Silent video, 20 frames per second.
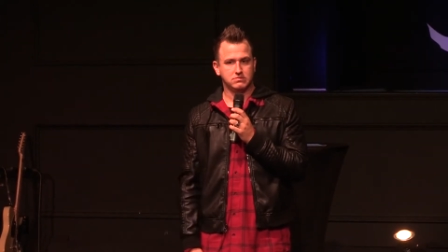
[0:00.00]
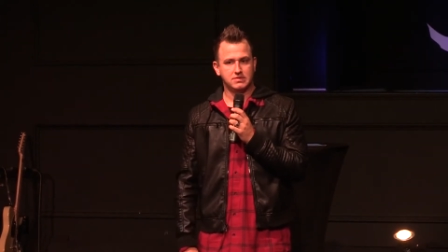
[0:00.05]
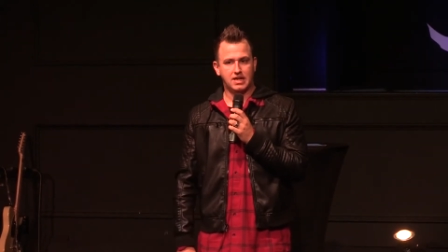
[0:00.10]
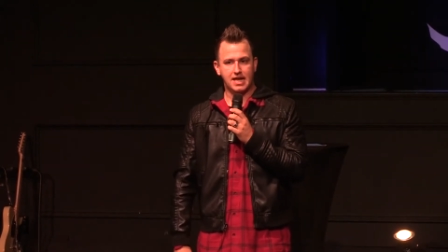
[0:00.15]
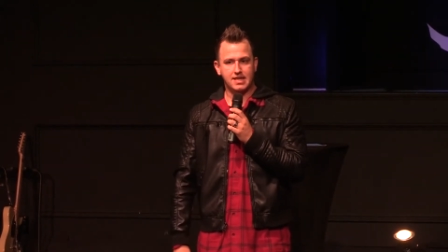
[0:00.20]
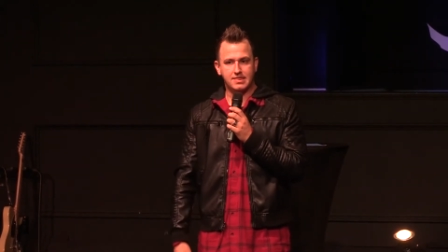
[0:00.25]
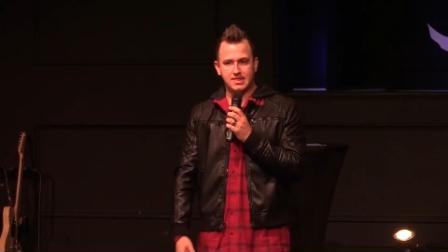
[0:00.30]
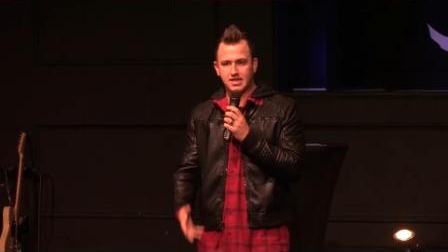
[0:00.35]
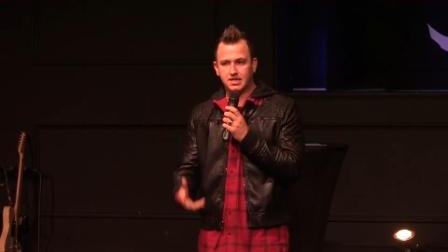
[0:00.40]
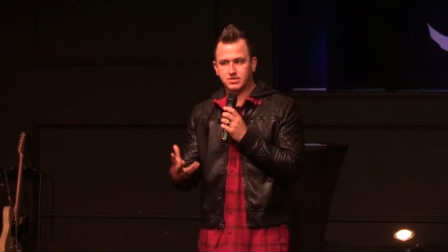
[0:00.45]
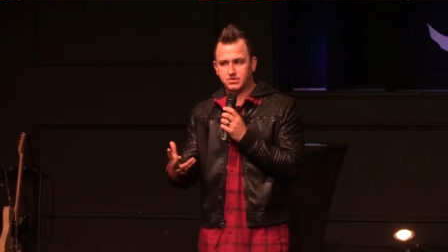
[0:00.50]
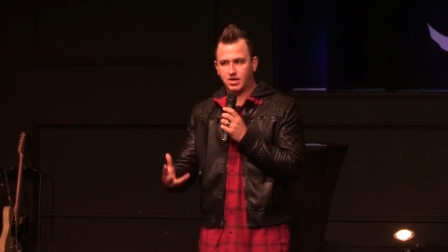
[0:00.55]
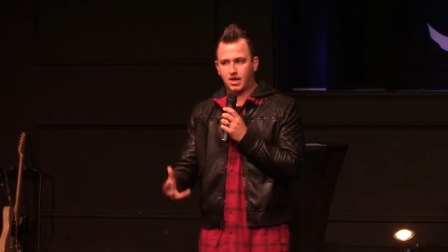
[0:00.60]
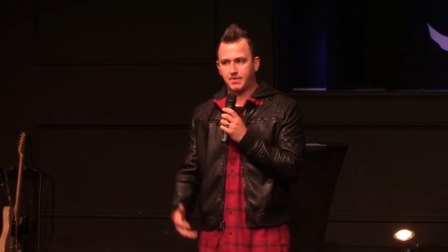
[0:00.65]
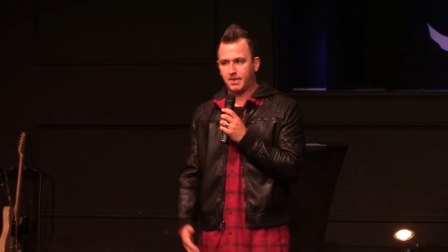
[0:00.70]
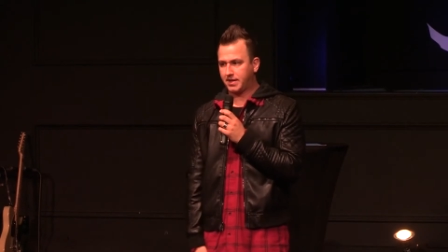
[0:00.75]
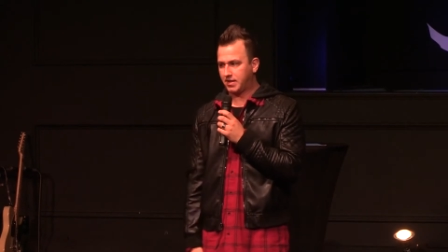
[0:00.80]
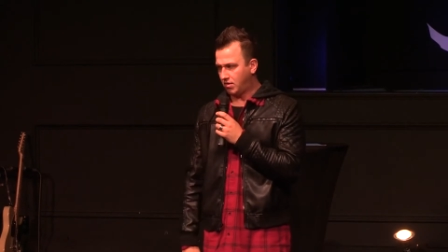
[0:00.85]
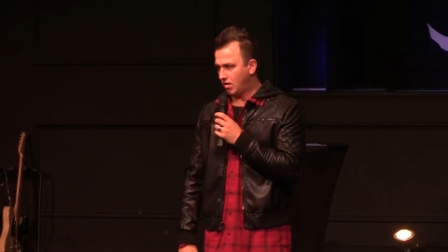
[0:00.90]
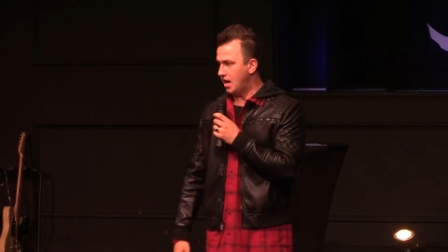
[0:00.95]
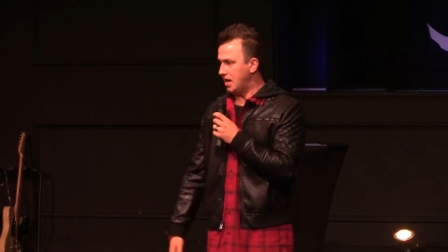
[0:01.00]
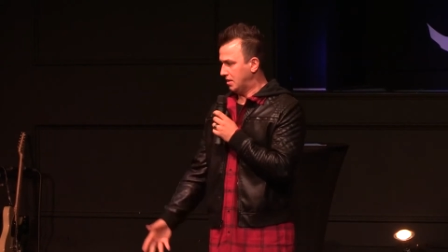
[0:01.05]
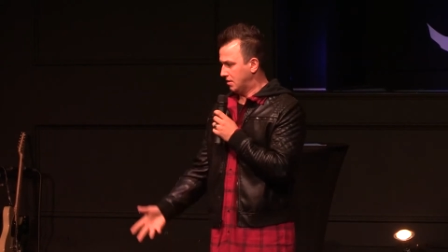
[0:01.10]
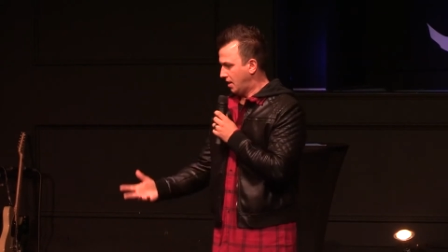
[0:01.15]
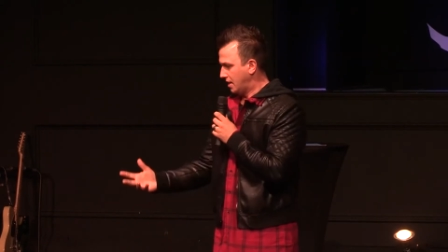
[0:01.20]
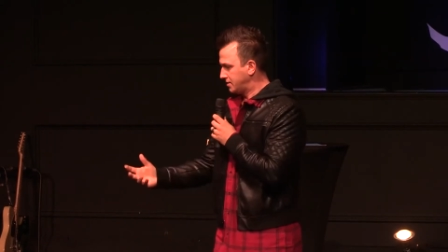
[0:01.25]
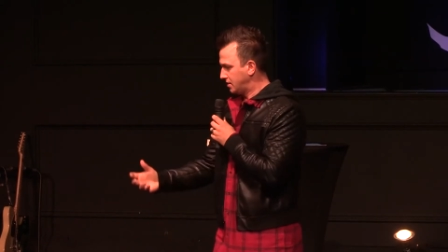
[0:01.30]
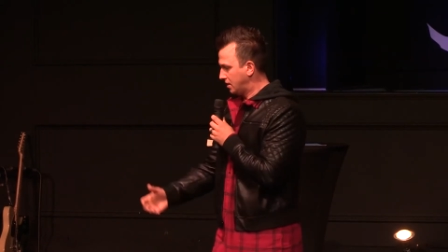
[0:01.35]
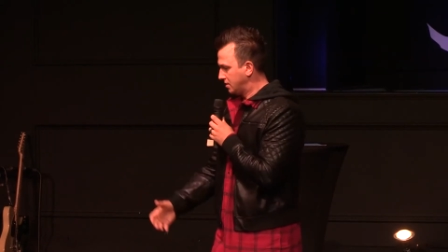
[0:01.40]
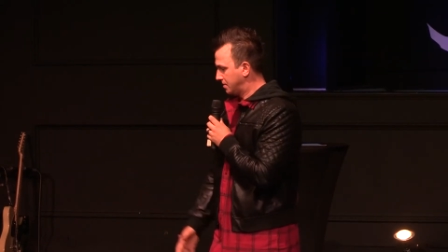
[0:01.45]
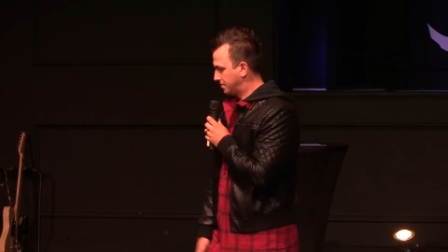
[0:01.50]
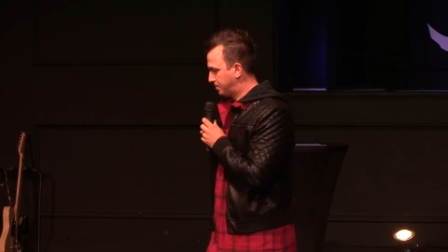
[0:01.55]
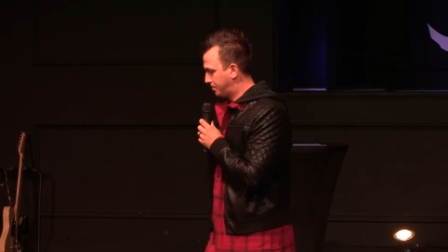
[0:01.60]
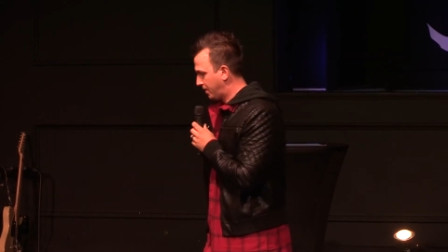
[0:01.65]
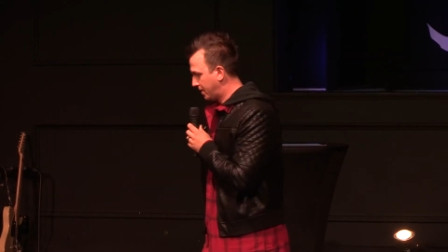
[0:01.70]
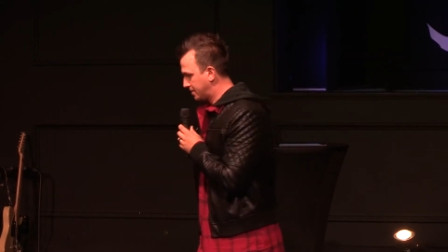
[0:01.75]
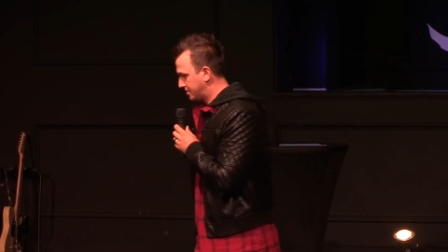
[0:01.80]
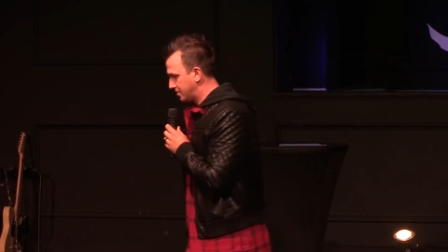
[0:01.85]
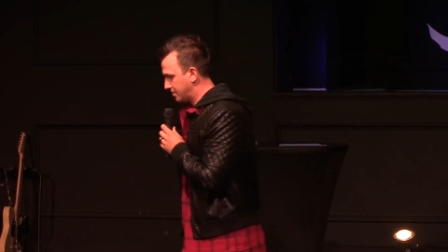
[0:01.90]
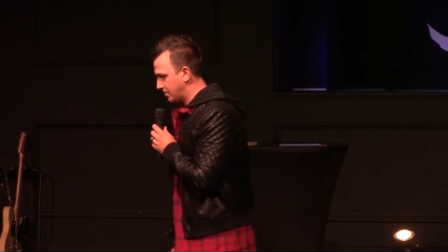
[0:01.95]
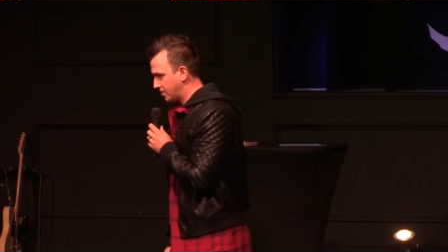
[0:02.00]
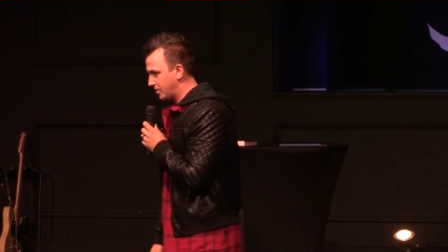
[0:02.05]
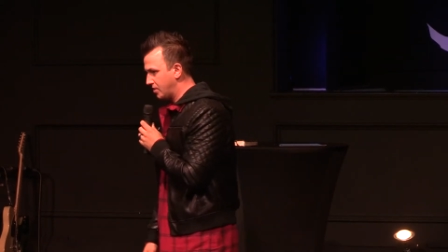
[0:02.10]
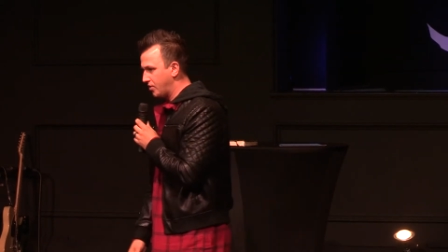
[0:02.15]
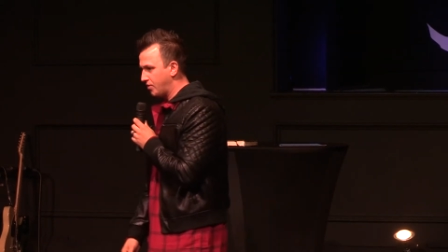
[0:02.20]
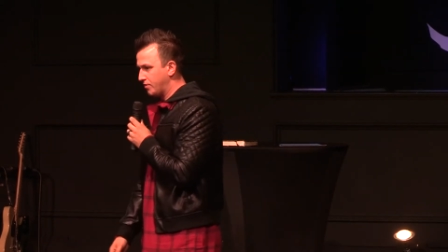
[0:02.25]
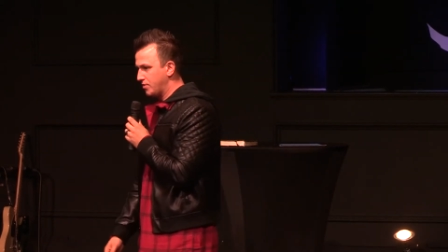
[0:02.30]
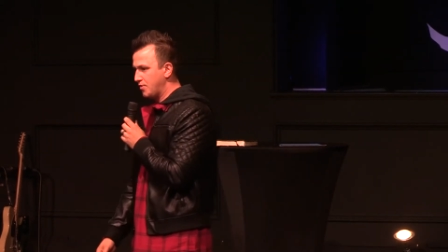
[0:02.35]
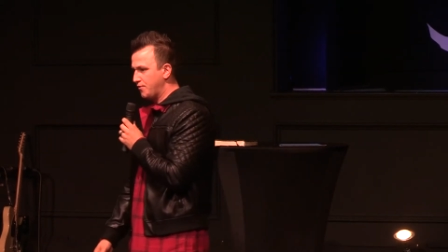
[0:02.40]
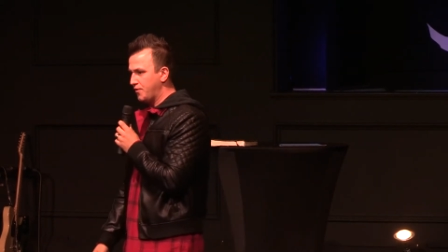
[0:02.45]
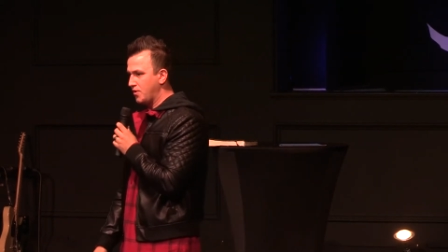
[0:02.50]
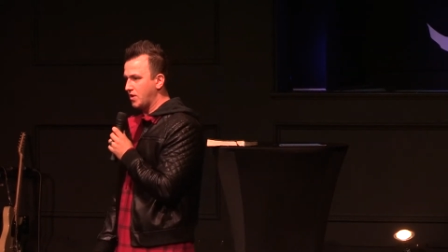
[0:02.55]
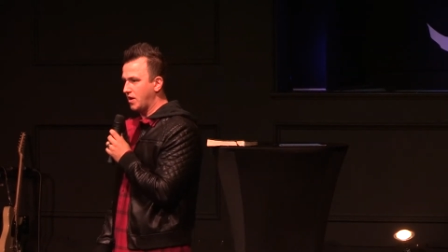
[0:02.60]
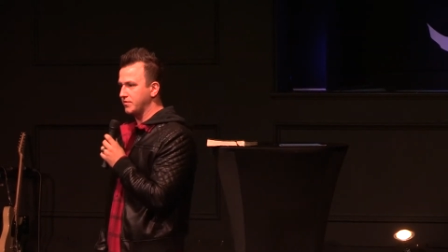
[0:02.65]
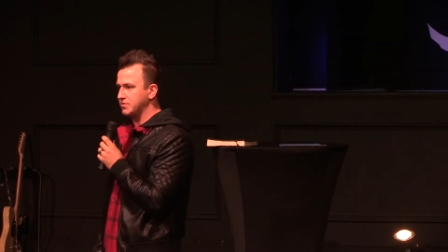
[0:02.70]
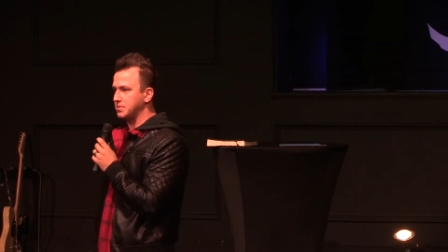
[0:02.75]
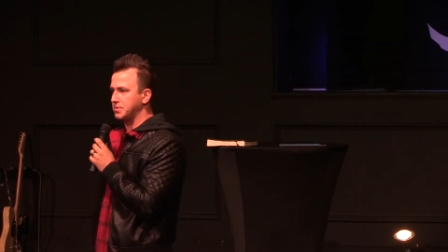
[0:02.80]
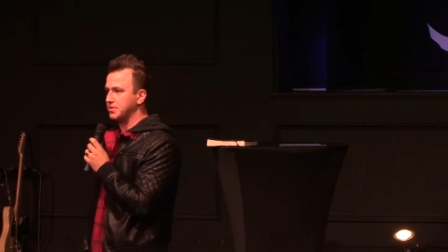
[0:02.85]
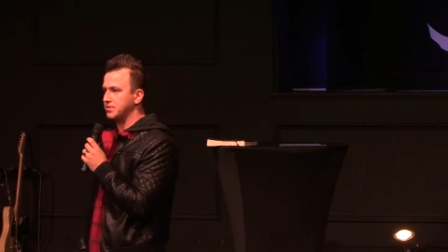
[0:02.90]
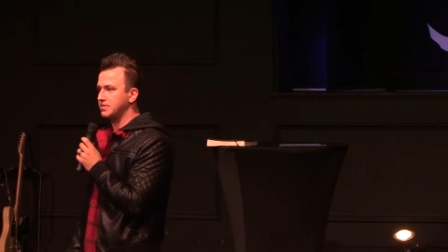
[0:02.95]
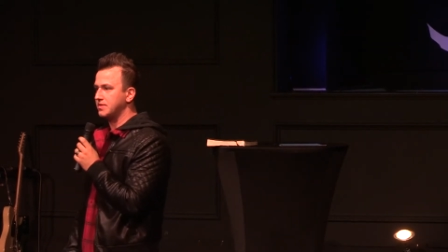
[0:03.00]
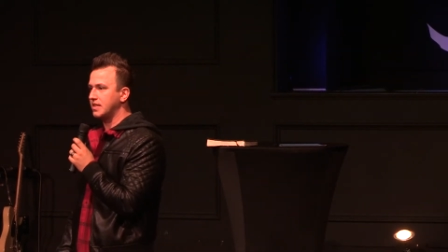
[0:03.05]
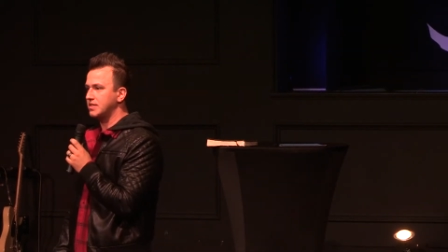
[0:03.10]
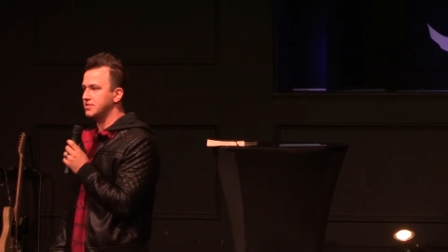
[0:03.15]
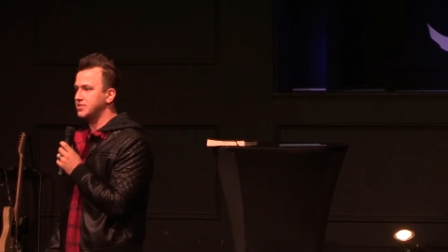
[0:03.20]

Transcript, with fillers: I think it's, I'm like, great, that's awesome. Praise, you you feel comfortable. That's